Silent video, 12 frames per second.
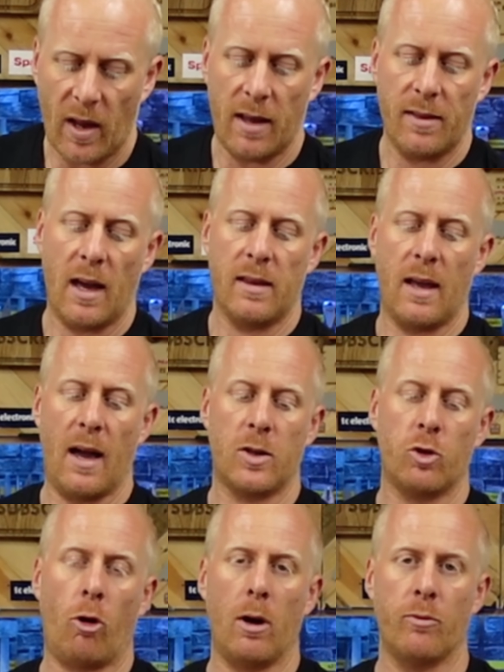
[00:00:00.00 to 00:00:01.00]
And then
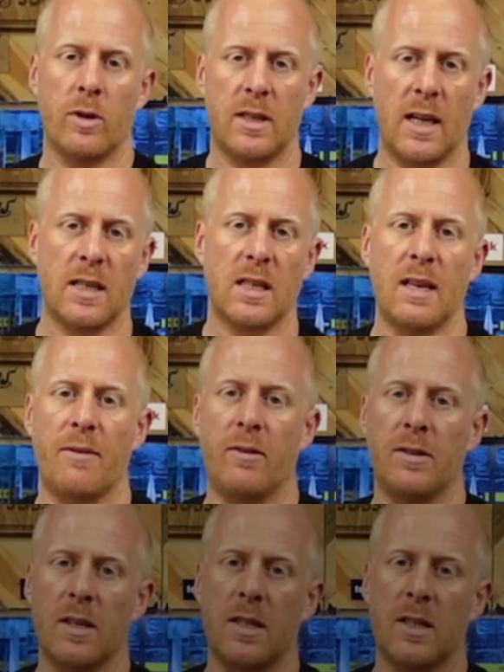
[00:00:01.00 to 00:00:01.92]
try and resist sniffing the